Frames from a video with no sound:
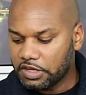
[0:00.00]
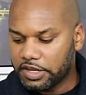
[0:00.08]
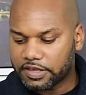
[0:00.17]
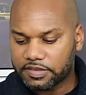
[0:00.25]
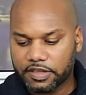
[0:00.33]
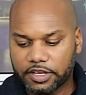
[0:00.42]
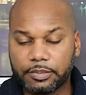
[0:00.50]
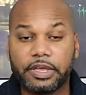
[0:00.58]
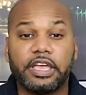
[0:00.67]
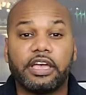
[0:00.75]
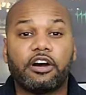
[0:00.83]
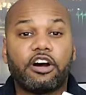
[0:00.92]
Next
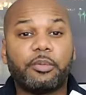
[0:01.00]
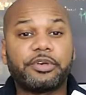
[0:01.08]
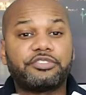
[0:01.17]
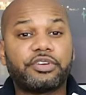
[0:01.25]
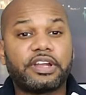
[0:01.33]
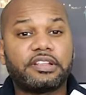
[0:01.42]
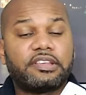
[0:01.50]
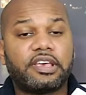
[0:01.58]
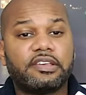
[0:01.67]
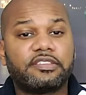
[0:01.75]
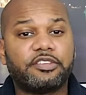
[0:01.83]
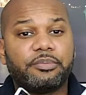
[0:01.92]
up, I always try to
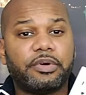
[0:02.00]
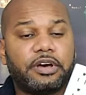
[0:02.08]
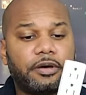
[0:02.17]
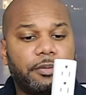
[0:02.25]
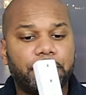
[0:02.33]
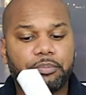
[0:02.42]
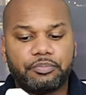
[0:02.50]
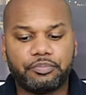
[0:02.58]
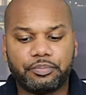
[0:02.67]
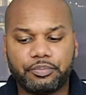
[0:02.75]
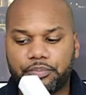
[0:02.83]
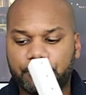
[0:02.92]
take some
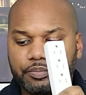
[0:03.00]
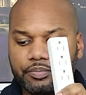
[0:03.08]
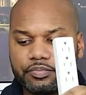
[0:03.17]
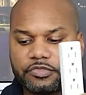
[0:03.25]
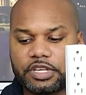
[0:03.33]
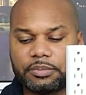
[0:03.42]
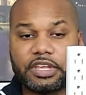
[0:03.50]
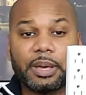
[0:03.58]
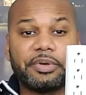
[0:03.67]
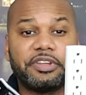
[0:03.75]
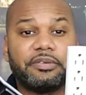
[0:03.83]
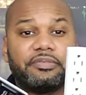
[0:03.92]

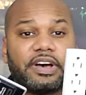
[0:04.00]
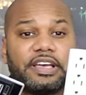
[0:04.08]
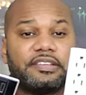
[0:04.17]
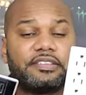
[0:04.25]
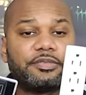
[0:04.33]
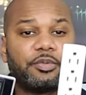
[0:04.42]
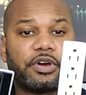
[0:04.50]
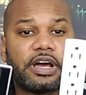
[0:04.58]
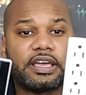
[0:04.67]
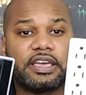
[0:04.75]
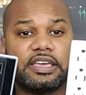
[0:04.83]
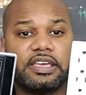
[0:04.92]
type of device where
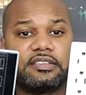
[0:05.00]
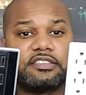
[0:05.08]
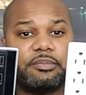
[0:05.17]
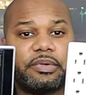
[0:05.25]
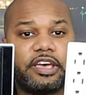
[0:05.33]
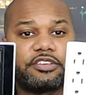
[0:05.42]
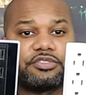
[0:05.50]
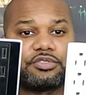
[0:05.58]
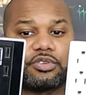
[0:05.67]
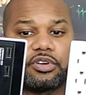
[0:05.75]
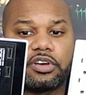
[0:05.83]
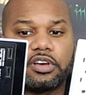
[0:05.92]
I can get some
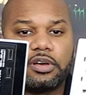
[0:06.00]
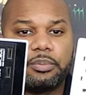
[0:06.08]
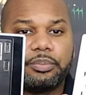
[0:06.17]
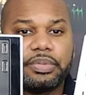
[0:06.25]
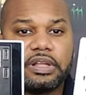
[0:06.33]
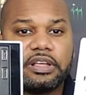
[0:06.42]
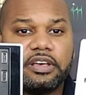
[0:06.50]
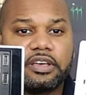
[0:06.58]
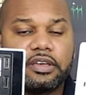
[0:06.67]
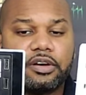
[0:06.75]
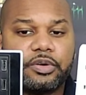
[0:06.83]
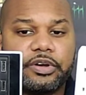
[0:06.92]
extra
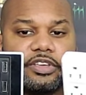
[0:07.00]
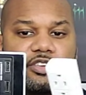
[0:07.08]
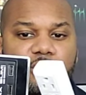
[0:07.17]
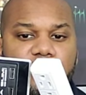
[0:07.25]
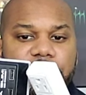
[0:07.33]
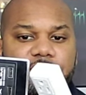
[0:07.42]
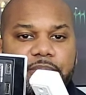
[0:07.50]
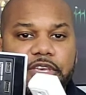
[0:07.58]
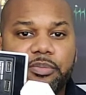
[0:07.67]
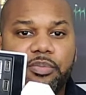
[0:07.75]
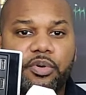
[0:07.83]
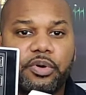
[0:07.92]
plug or
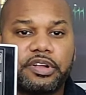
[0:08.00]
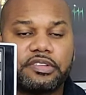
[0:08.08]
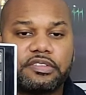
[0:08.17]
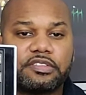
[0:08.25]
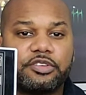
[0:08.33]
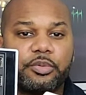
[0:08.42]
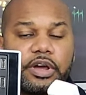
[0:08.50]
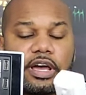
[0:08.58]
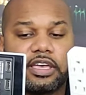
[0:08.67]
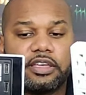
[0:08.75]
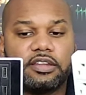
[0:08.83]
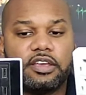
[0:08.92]
USB ports to where
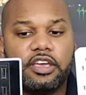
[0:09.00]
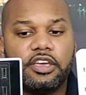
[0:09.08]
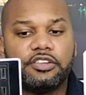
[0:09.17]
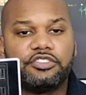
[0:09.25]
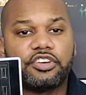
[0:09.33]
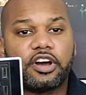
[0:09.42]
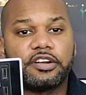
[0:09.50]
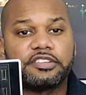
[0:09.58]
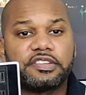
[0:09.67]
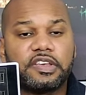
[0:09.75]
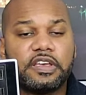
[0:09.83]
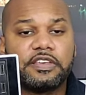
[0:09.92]
I can charge
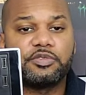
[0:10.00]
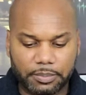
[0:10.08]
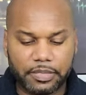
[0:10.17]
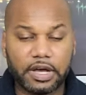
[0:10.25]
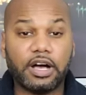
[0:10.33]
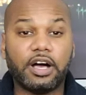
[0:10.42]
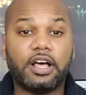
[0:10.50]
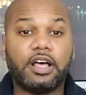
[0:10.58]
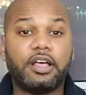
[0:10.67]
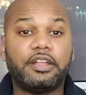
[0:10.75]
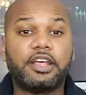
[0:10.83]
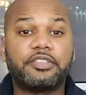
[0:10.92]
things.
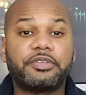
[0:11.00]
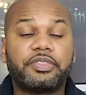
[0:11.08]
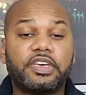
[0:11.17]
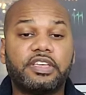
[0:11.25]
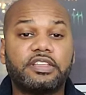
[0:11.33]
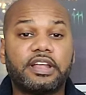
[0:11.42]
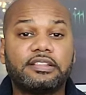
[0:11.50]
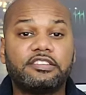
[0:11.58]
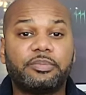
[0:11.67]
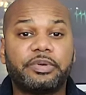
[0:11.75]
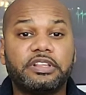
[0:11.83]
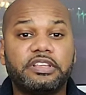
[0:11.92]
Another thing that I
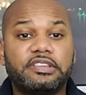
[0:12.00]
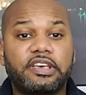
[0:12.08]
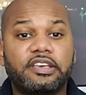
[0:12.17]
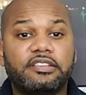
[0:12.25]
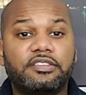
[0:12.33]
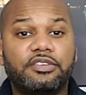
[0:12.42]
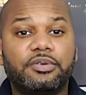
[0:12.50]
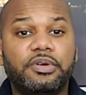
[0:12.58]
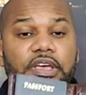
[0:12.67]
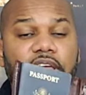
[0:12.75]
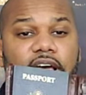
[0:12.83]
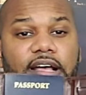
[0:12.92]
typically take
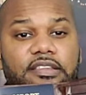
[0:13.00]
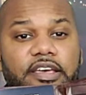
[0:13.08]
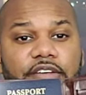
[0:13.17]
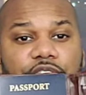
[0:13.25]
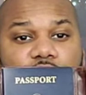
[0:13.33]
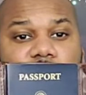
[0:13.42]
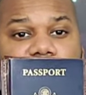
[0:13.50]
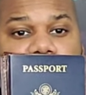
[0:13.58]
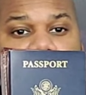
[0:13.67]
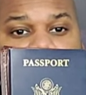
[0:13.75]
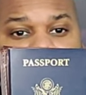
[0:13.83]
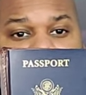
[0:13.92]
too, I take a
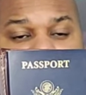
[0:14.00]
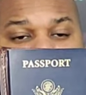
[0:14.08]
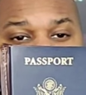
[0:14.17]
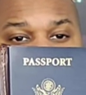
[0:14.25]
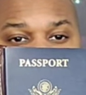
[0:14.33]
travel wallet.